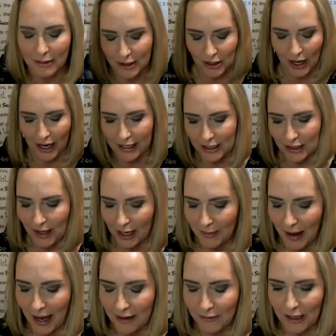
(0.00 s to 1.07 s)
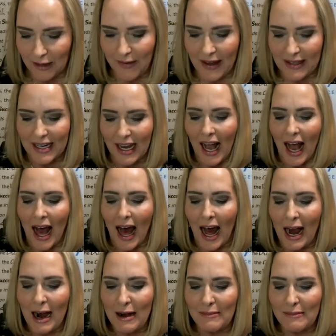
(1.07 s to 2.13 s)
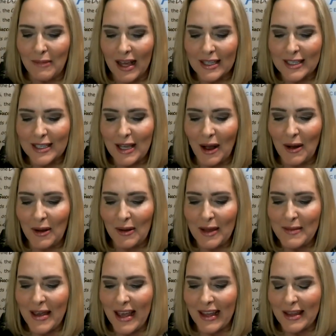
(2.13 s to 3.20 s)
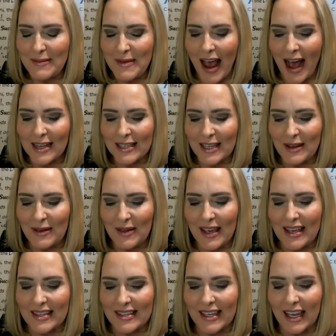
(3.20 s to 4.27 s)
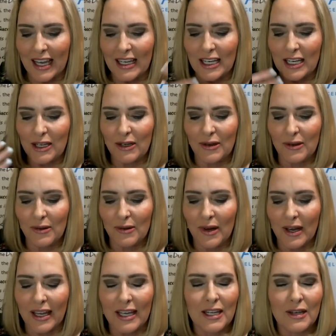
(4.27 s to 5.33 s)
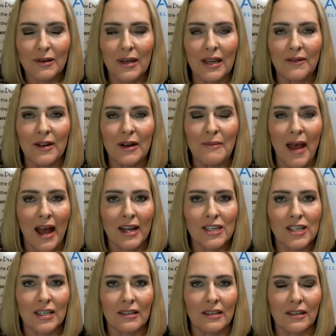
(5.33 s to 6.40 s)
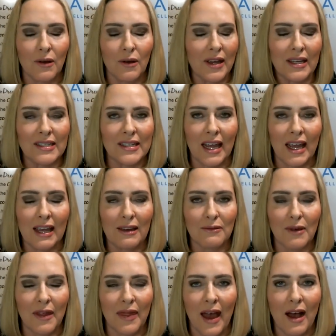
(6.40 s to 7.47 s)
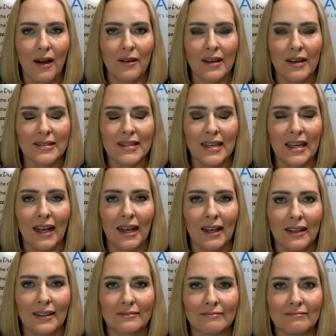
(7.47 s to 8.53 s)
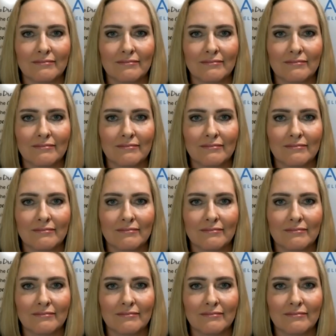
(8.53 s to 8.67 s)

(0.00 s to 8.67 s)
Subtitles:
was trying to do that in my head really fast. So let me ask you this. Can you even imagine going a day without Asea?